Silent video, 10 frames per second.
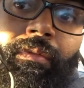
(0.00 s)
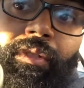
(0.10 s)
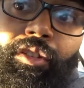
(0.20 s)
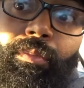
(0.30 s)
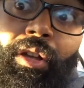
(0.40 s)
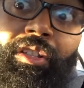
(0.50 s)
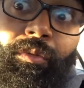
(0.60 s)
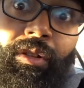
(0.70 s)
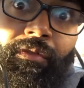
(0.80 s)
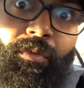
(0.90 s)
earbuds,
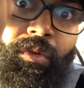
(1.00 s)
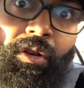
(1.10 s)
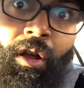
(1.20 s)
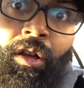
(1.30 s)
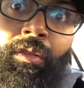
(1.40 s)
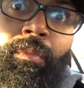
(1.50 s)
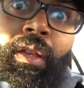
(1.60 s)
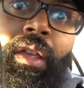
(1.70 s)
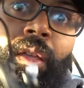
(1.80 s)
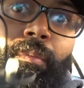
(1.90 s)
whatever you want to call them,
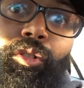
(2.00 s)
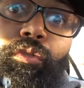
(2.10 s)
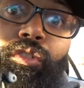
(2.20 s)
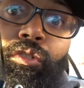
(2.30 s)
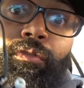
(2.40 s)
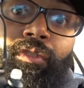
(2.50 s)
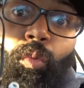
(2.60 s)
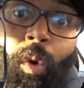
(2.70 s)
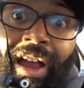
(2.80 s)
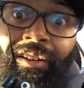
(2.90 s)
Bluetooth
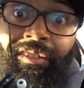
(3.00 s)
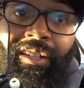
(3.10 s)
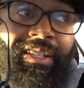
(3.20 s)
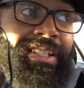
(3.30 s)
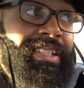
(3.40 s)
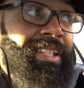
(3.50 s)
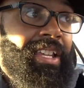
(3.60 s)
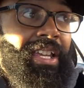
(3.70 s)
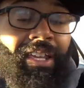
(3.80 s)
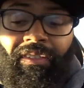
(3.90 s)
wireless.
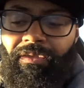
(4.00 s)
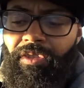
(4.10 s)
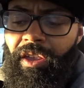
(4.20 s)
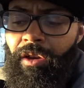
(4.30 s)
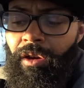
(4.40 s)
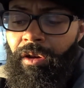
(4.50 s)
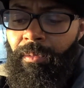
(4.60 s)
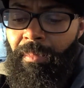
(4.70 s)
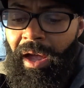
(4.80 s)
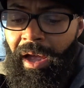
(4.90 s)
They are
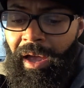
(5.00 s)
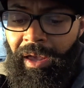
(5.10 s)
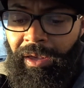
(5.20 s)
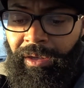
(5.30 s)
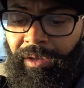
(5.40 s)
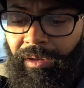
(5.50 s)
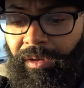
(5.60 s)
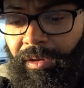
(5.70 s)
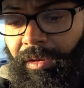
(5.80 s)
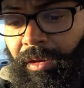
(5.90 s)
by
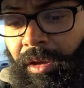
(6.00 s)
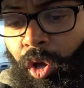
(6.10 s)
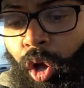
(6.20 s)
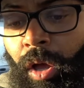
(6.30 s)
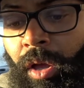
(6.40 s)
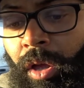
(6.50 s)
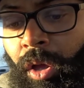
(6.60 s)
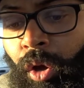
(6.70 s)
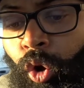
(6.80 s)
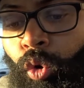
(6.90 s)

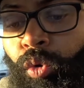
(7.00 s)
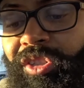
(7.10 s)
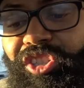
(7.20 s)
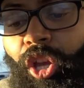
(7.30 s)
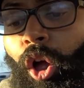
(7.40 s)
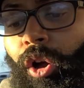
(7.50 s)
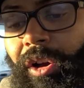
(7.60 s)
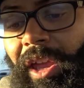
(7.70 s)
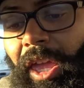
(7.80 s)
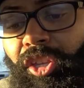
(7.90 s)

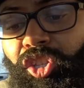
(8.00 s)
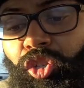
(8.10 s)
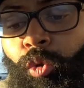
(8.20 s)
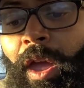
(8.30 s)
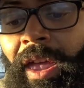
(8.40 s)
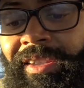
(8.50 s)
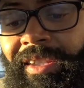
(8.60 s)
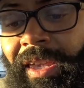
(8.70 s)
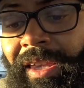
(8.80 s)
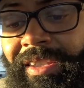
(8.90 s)
Hussar,
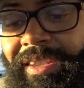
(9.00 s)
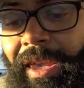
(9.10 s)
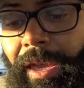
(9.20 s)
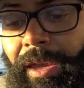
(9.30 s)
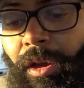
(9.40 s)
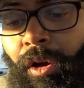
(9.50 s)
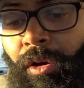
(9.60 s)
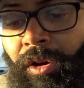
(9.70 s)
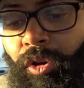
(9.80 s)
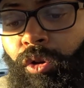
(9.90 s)

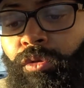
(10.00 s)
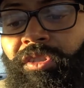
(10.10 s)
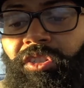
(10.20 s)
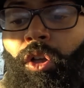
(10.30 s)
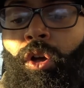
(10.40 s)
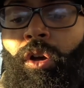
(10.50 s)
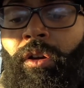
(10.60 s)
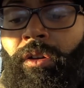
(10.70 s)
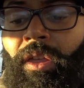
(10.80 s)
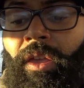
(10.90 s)
H-U-S-S-A-R.
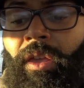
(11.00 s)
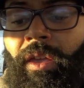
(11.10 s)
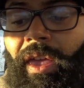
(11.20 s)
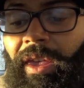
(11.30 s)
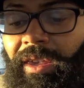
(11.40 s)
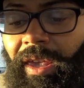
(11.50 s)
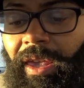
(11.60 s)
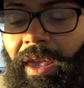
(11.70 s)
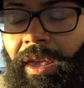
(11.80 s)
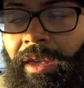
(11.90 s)
Hussar,
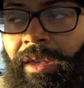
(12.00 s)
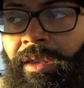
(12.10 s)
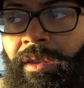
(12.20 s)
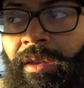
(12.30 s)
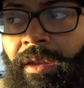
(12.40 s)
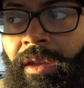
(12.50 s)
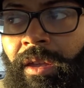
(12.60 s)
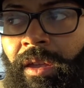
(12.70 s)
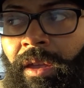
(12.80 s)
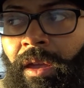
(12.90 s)
aka
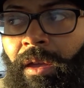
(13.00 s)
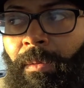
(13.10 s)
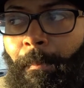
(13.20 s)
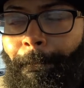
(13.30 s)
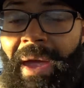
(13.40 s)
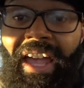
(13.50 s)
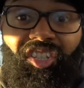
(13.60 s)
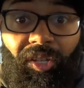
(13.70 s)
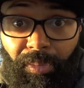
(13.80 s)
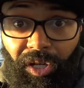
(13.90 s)

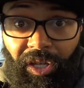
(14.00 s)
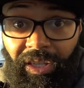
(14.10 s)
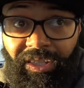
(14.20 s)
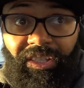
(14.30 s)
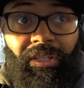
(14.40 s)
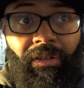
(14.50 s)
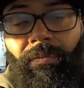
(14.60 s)
Magic Buds.